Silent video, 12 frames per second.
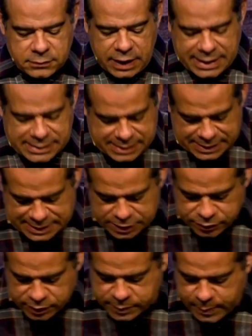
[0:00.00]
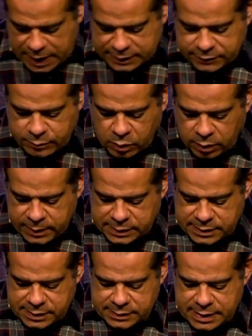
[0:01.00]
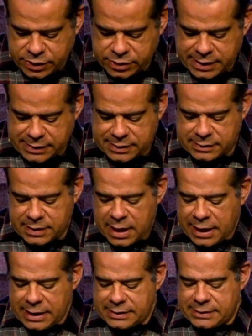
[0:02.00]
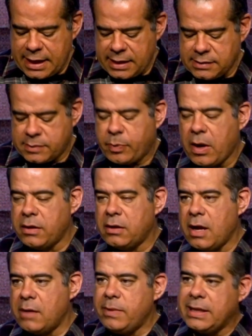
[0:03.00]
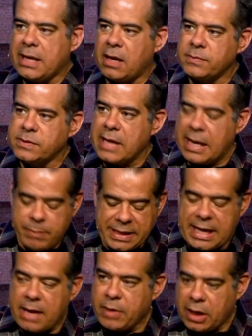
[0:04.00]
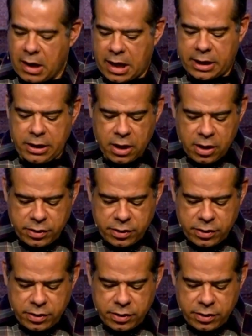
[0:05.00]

It is the disrespect of Mormons that say Jesus is Satan's brother and becomes and became a god